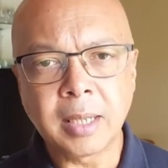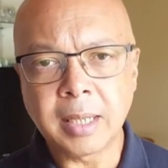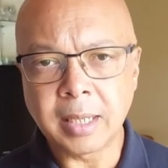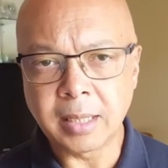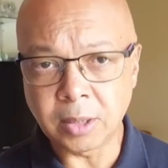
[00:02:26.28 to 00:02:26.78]

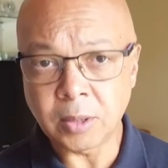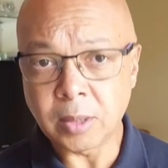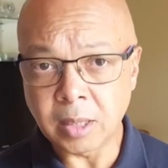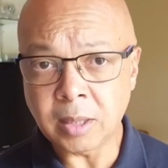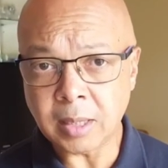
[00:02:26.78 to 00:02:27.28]
Uh, this,
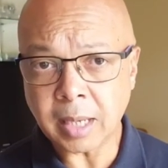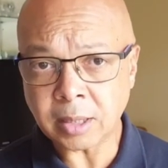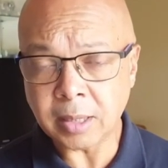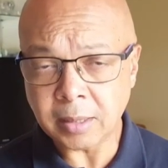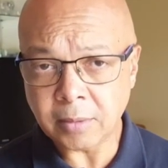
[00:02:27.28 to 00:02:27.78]
this is
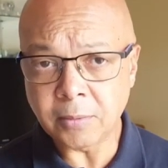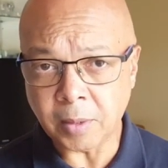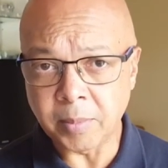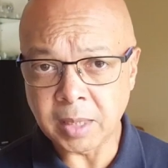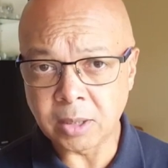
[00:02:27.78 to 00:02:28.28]
actually
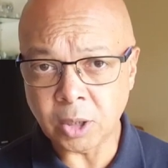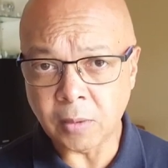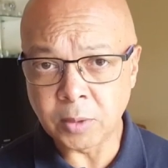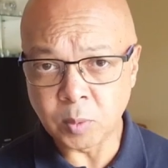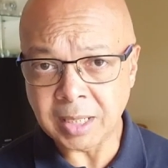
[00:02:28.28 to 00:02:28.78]
from the
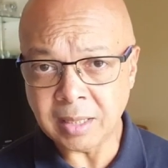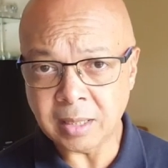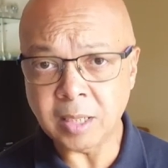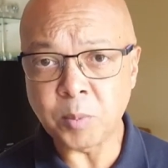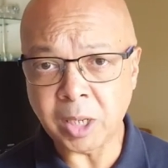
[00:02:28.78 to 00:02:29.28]
Jehovah's
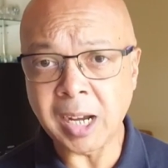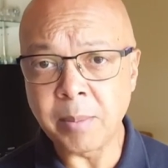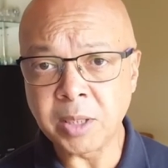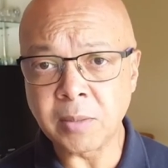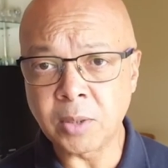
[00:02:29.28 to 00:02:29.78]
Witnesses,
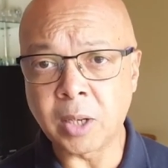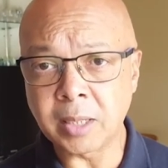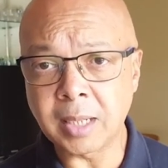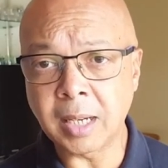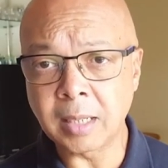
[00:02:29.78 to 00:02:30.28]
Proclaimers of
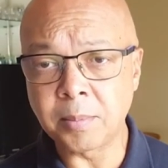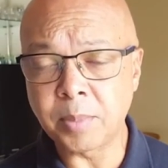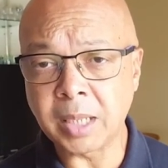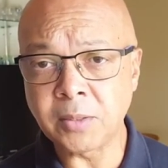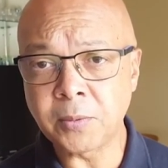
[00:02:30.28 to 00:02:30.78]
God's Kingdom,
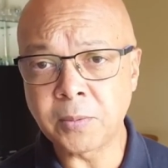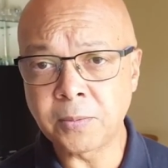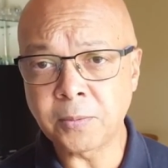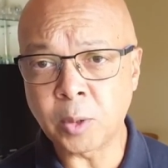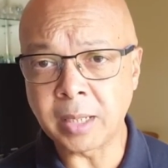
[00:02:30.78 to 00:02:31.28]
page
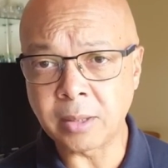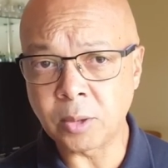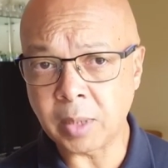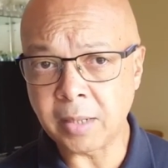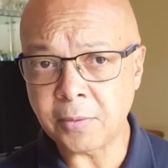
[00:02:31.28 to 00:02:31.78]
four
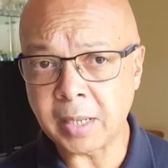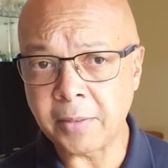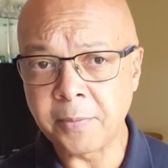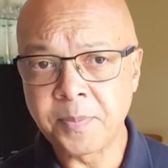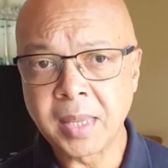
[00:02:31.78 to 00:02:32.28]
hundred
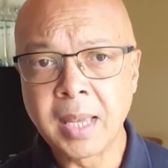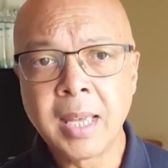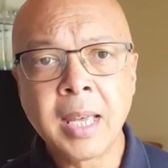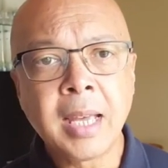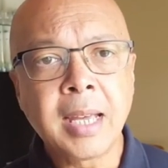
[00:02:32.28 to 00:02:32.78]
twenty-five.
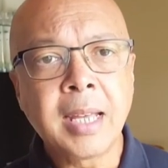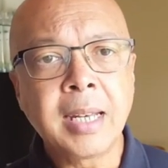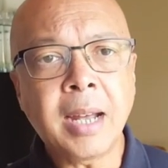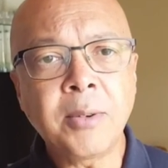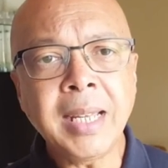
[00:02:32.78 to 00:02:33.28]

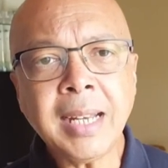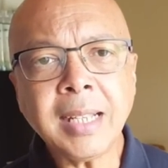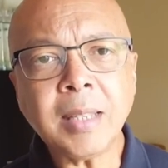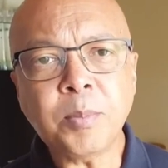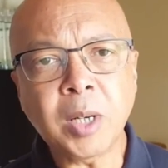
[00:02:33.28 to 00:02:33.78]
Now,
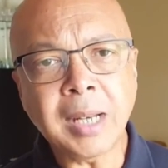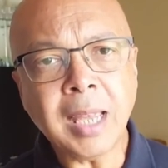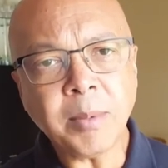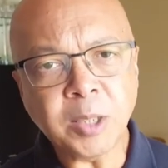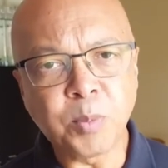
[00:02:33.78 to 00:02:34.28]
reading the
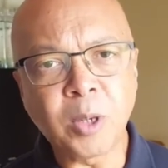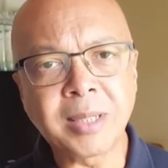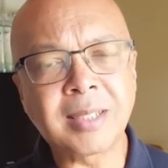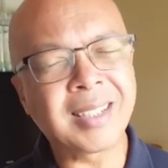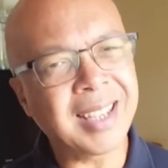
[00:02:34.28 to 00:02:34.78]
Proclaimers
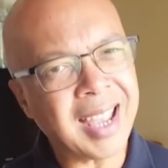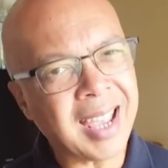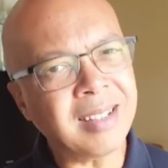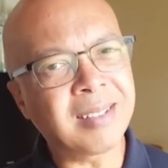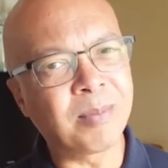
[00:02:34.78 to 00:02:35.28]
book's
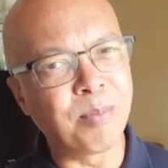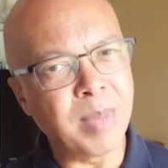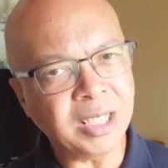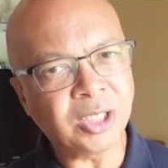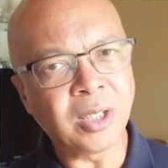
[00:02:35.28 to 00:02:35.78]
scant
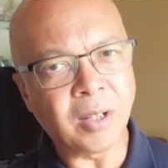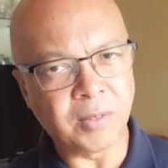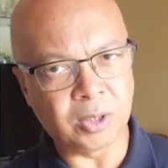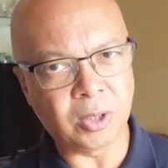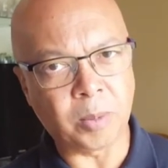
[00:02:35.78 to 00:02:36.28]
mention
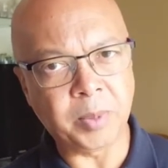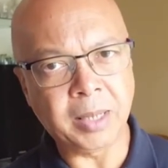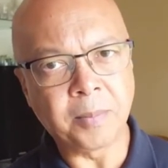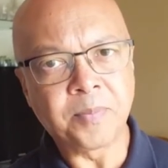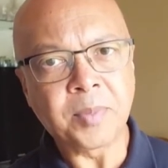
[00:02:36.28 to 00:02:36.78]
of this topic,